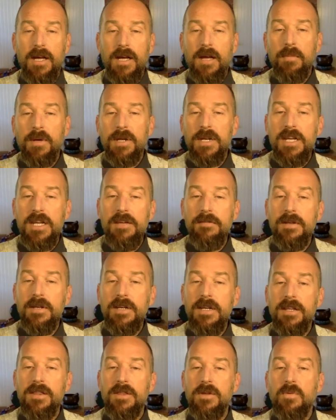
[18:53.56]
But even
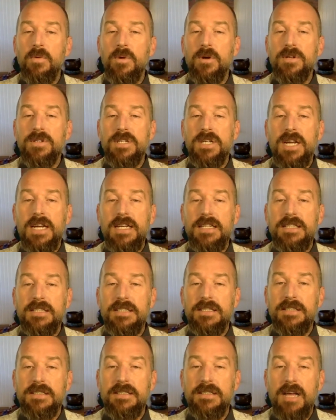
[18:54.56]
in the worst
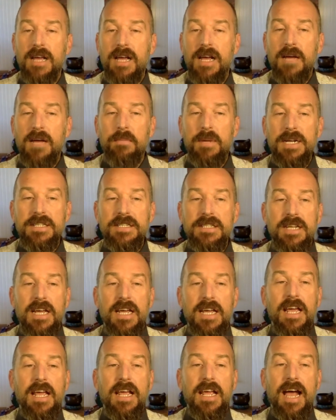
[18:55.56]
cases, by
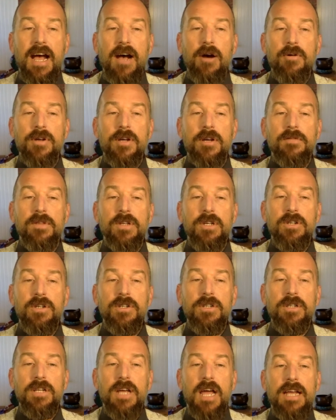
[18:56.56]
staying out of the
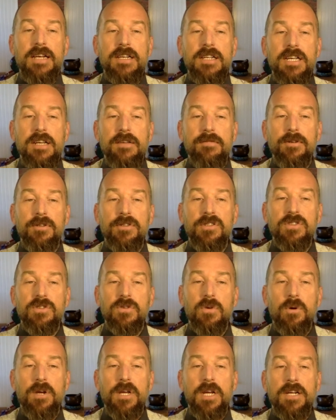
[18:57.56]
good and evil
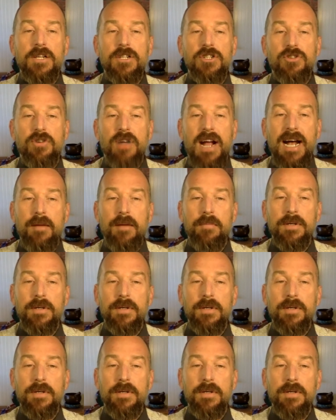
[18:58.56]
sorting trap,